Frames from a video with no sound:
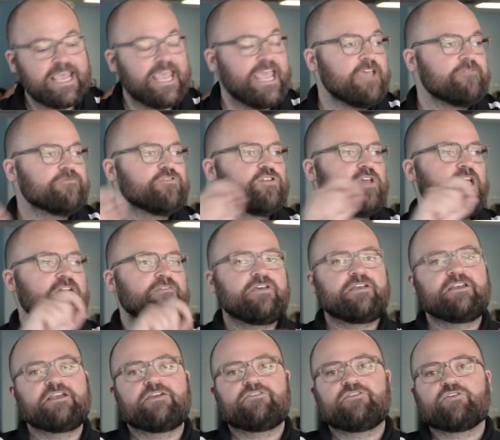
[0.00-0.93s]
If you have
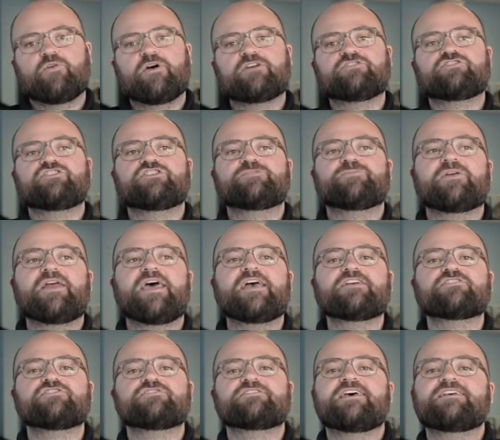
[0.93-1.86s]
any other questions about
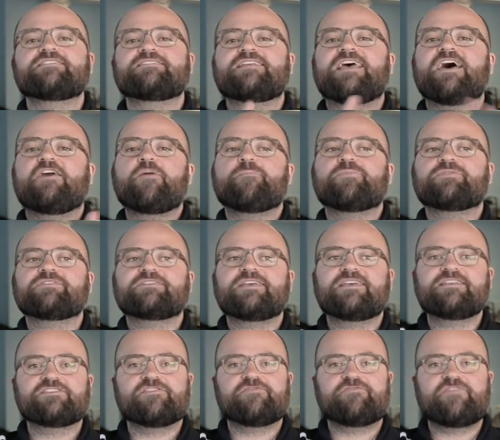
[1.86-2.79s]
exercise and how that
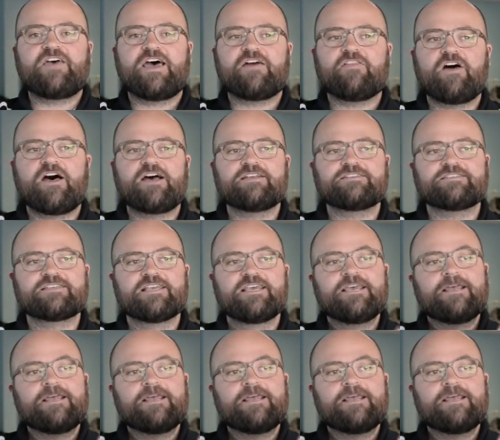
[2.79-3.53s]
pertains to fat loss,